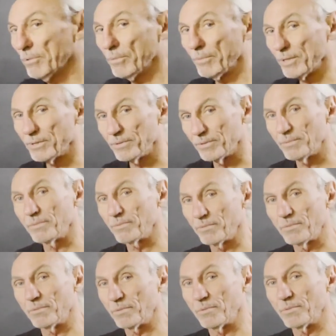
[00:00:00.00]
what we
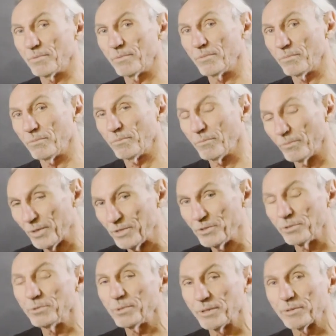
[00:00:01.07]
we
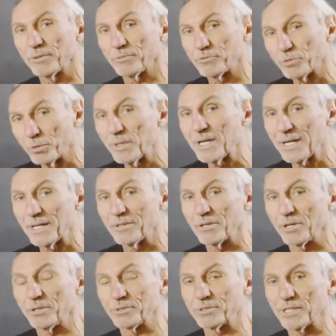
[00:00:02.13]
do with treating
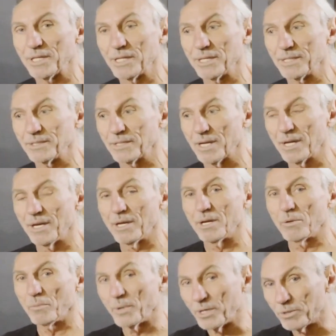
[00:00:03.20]
those is
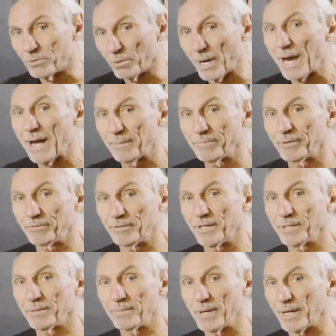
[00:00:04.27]
we grab the
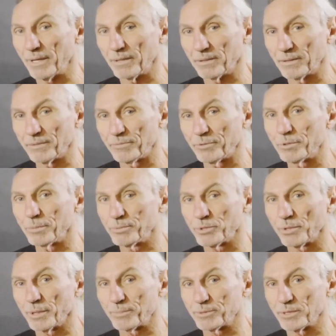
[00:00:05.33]
fundamental through
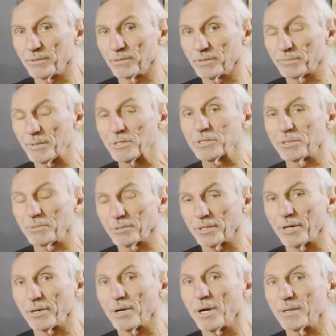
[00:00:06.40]
absorption, especially with
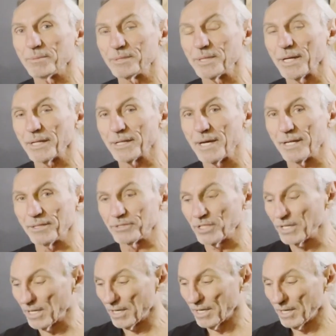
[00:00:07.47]
our carbon technology.